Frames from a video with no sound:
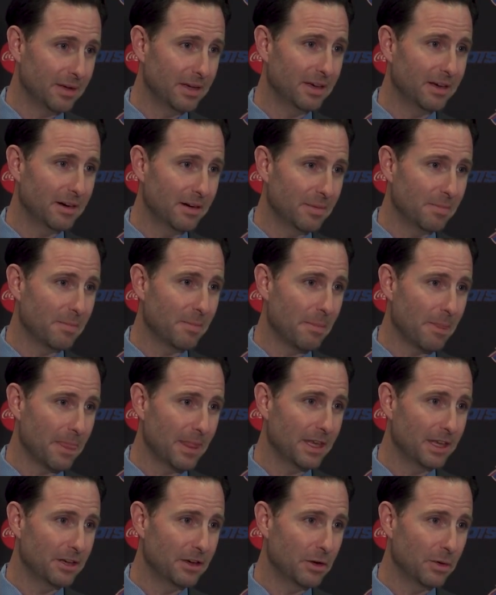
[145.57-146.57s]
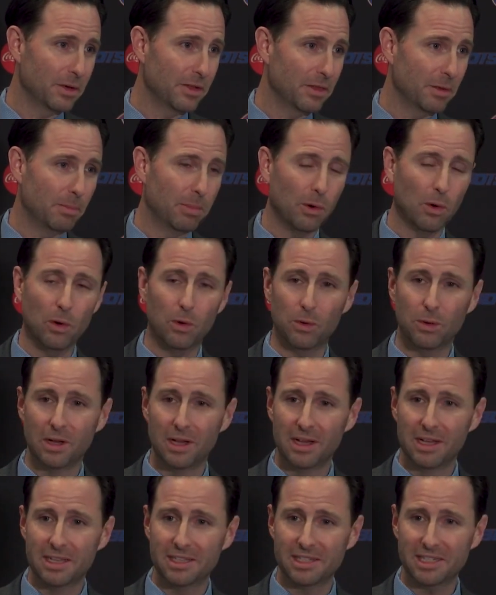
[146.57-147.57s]
in the bowl
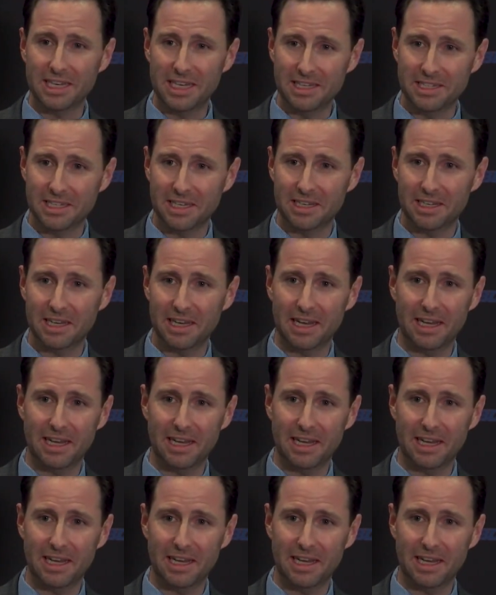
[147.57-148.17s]
season.